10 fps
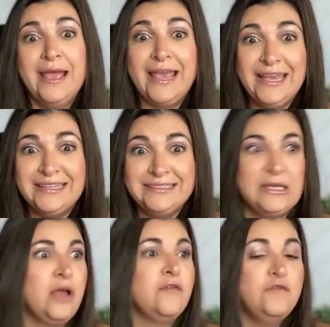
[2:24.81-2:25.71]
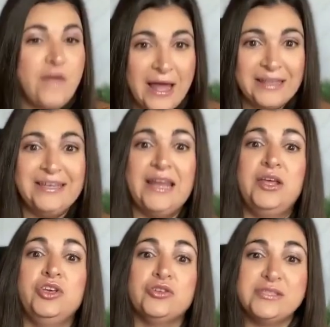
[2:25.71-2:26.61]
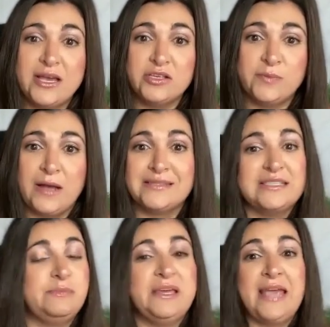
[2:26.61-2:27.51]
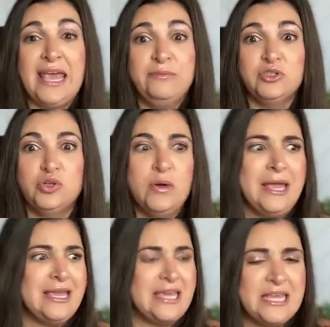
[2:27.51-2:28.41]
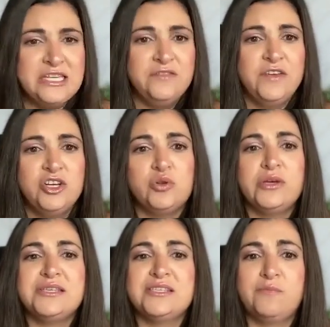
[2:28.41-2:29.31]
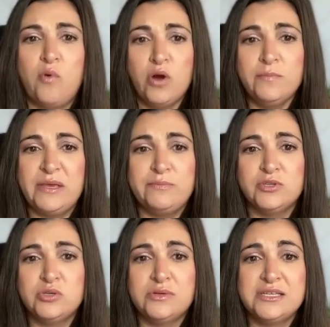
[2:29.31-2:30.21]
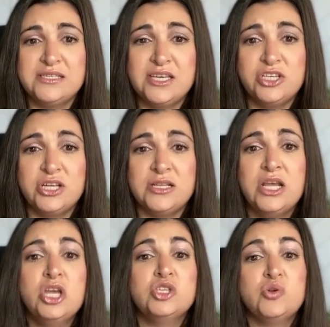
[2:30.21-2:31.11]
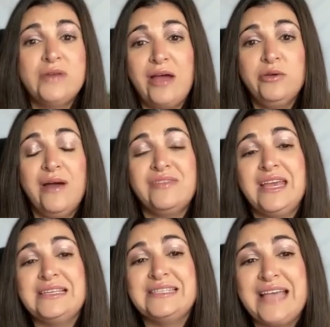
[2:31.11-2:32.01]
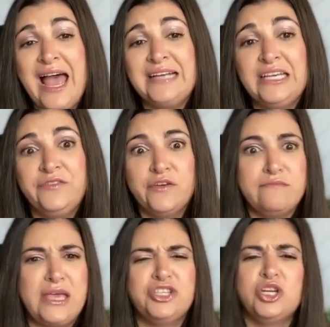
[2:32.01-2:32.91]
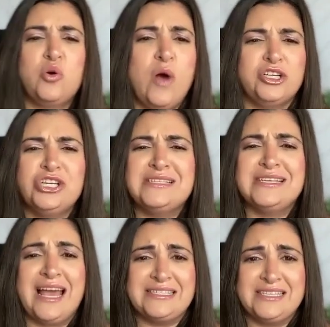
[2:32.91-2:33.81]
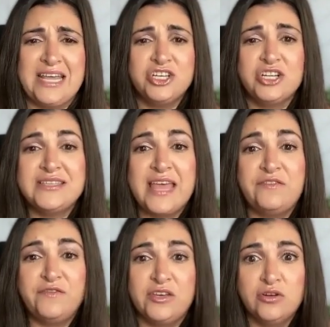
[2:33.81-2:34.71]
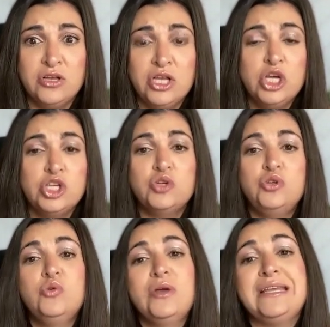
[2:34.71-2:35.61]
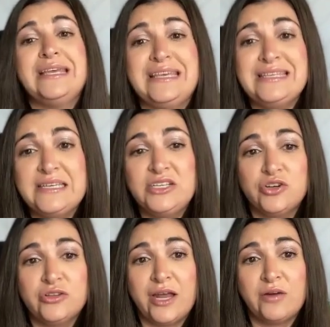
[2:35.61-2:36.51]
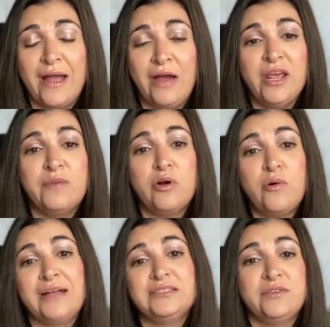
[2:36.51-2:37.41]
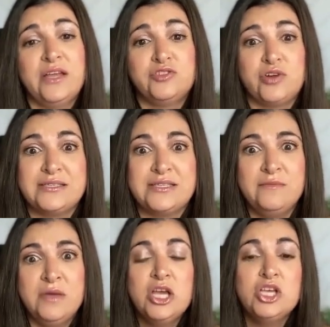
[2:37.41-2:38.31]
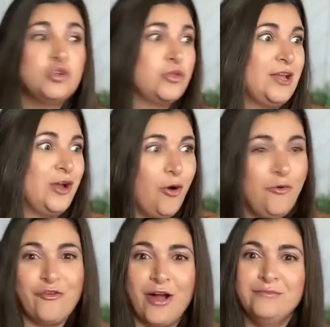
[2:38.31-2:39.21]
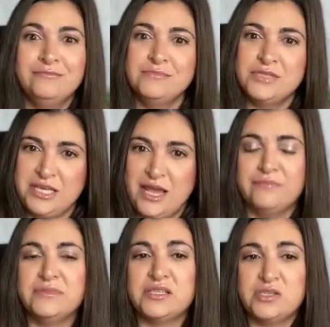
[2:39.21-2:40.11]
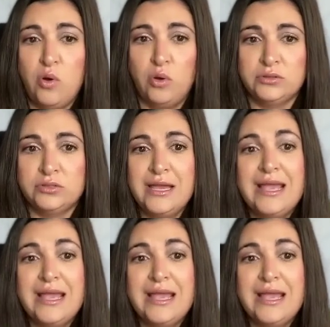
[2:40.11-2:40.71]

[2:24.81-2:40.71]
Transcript: And validating your sales process, being able to individually support people to a decision. So now you have the exact information, questions, and hesitations they feel. So you can easily turn that around and proactively address them. So they go from DM to sold.